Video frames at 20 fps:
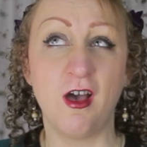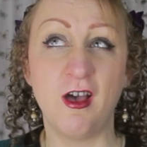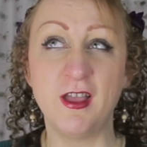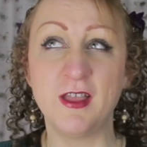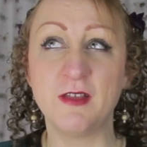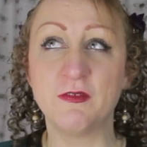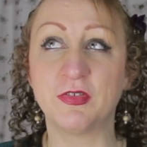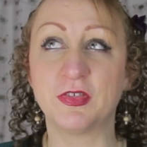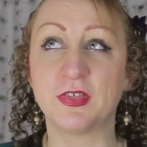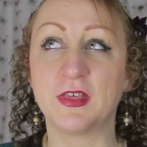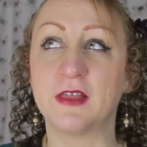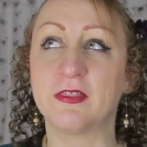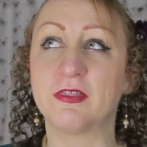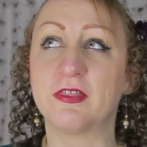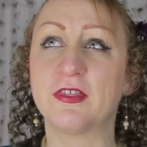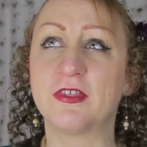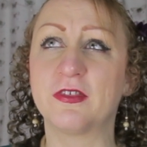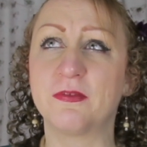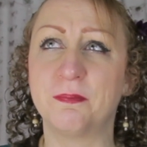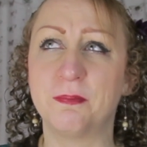I've said
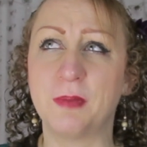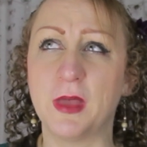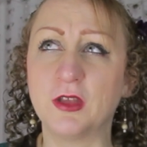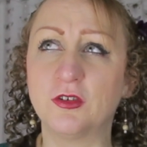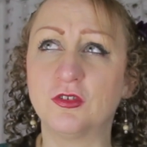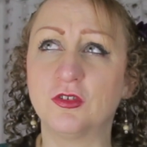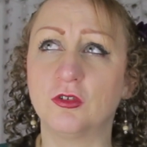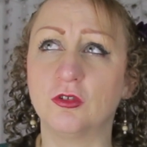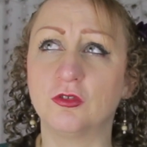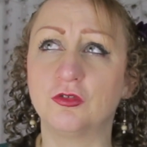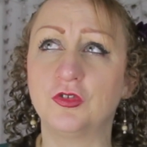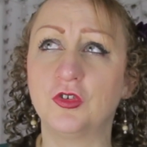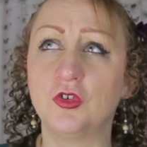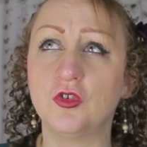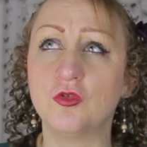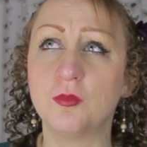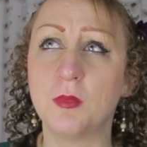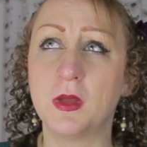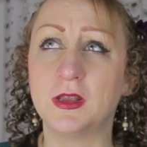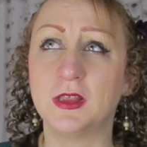special
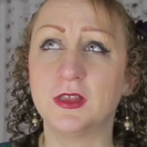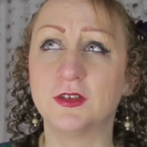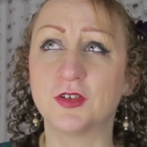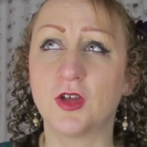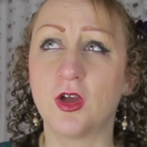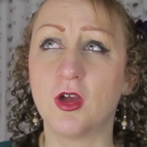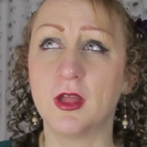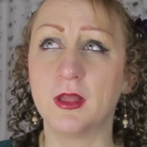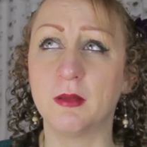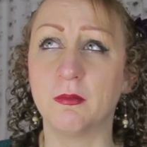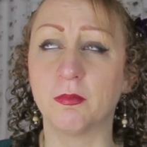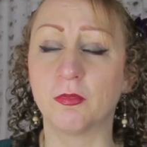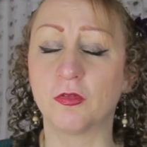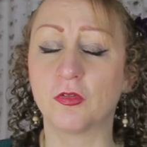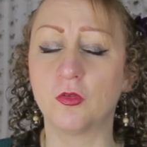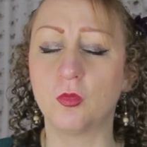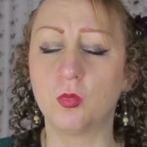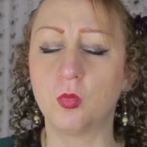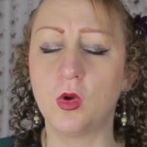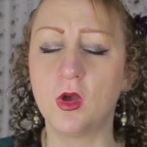too many
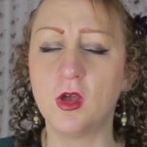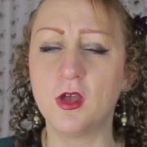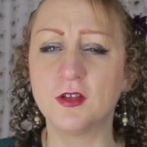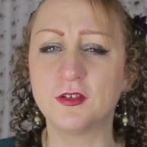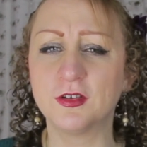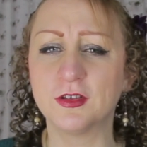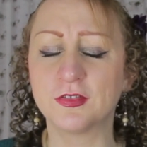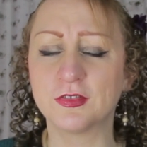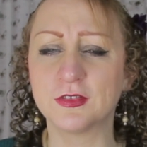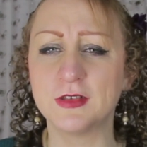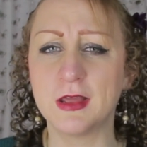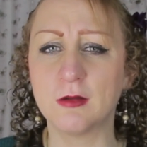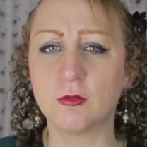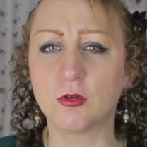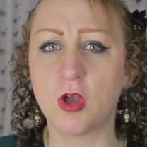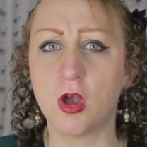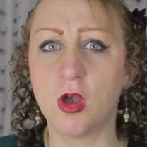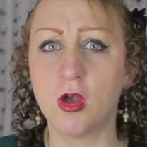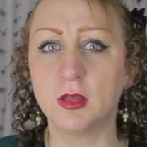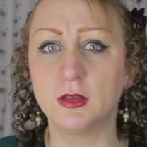times. The word has now
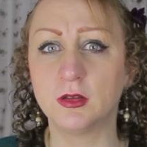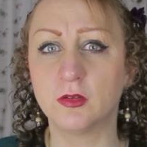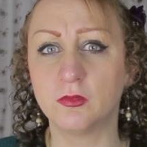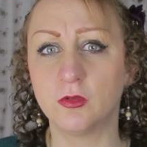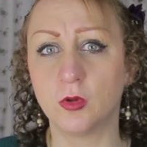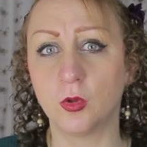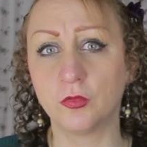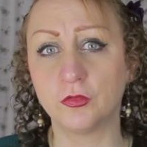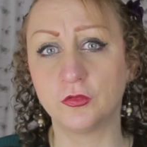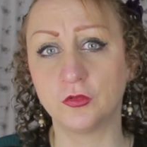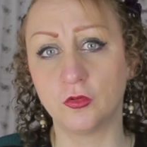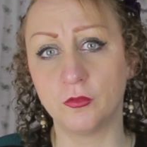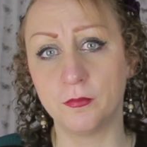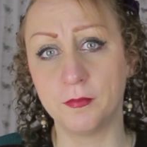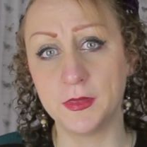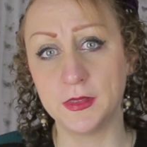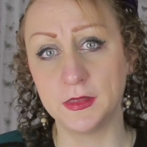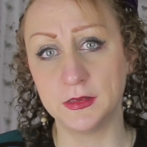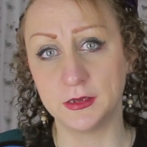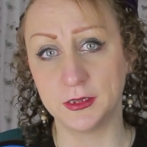kind of lost all
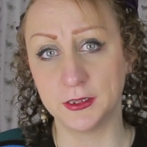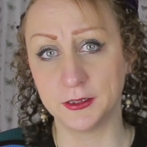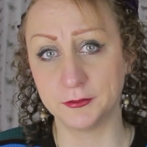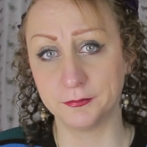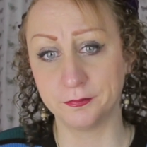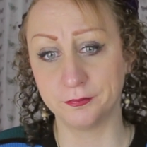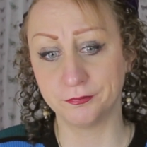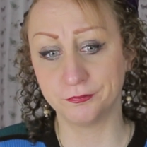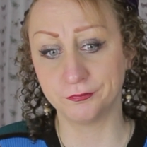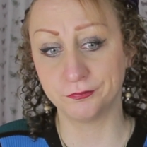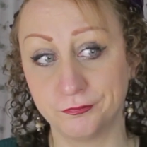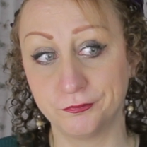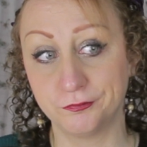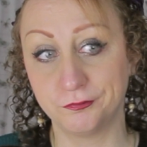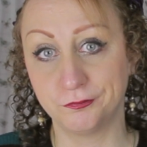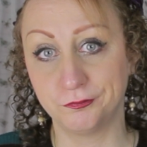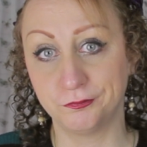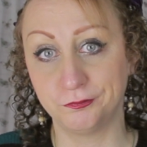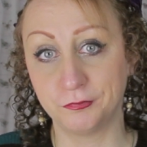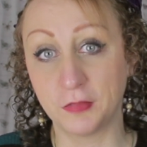meaning.
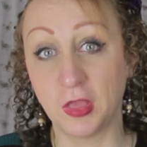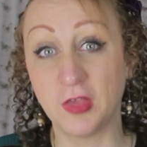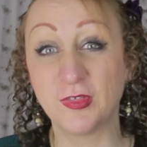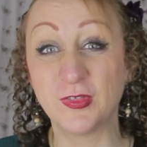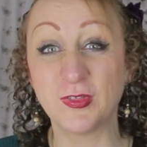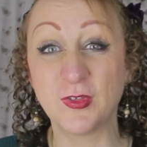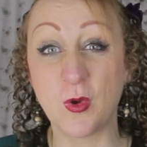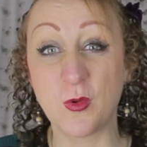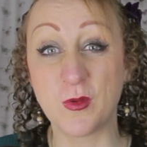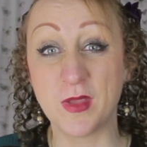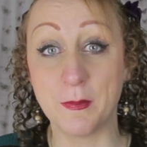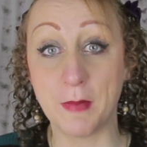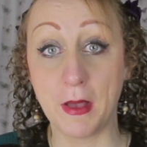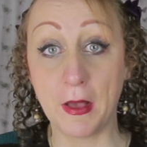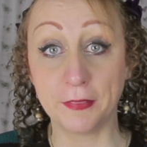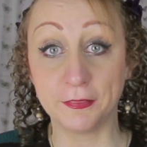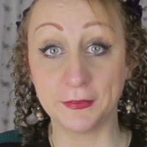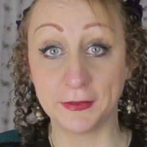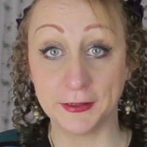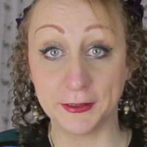Sorry
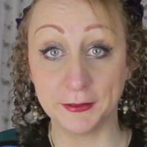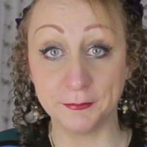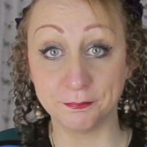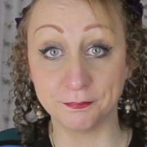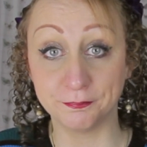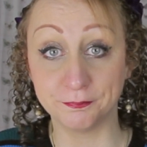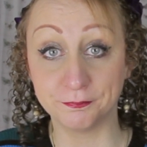about that.